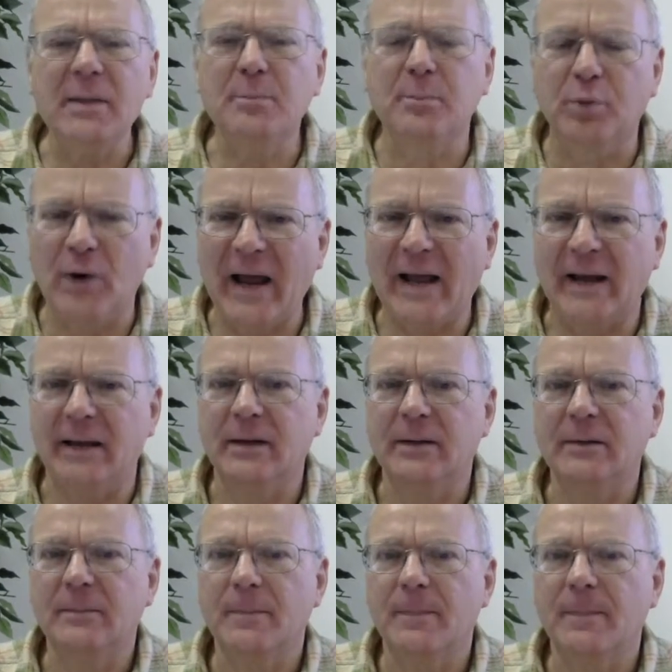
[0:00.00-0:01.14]
bread.
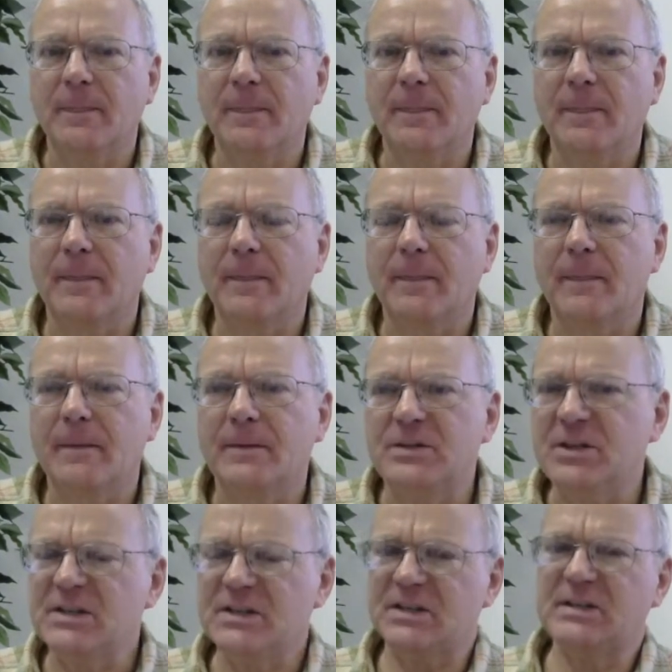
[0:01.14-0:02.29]

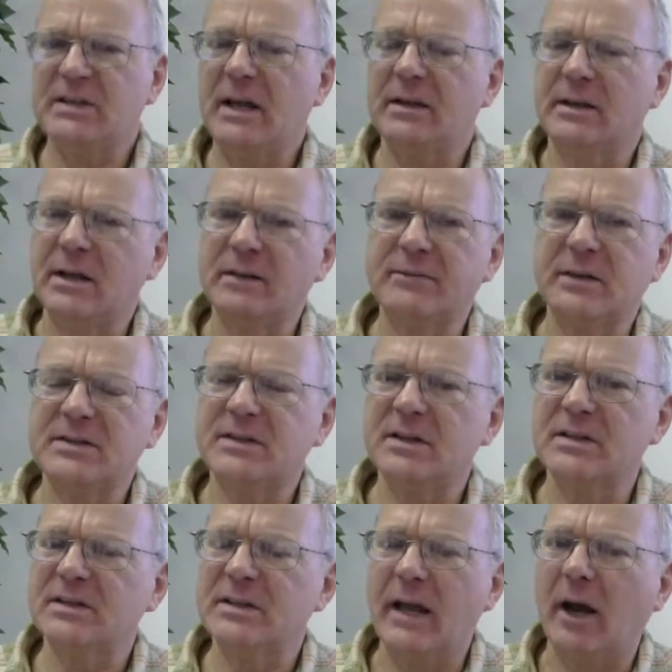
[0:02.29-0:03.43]
Jesus said, give us
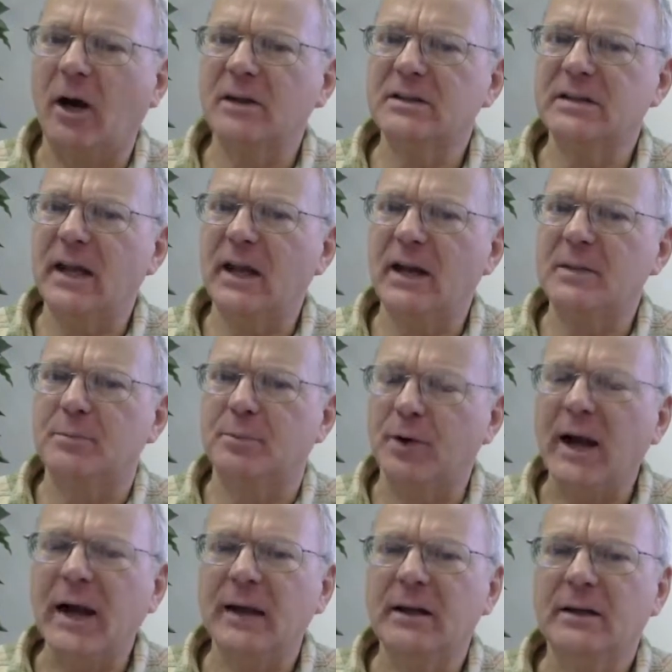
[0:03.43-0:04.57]
this day our daily
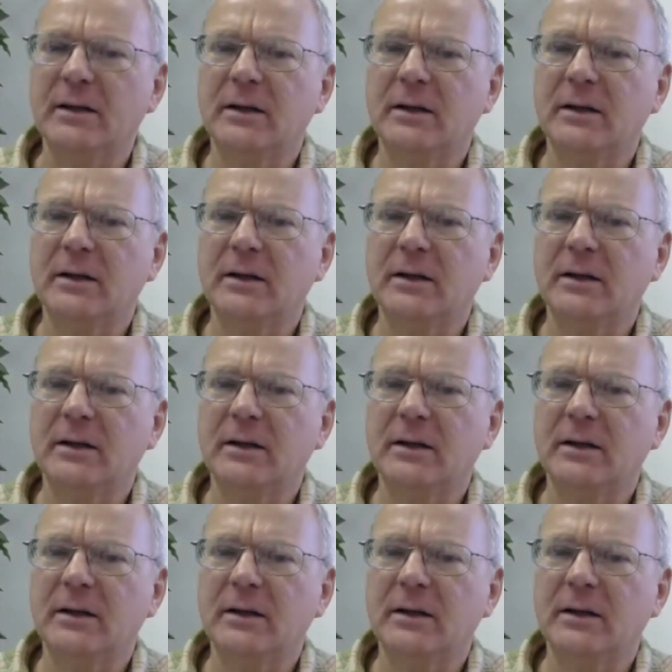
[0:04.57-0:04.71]
bread.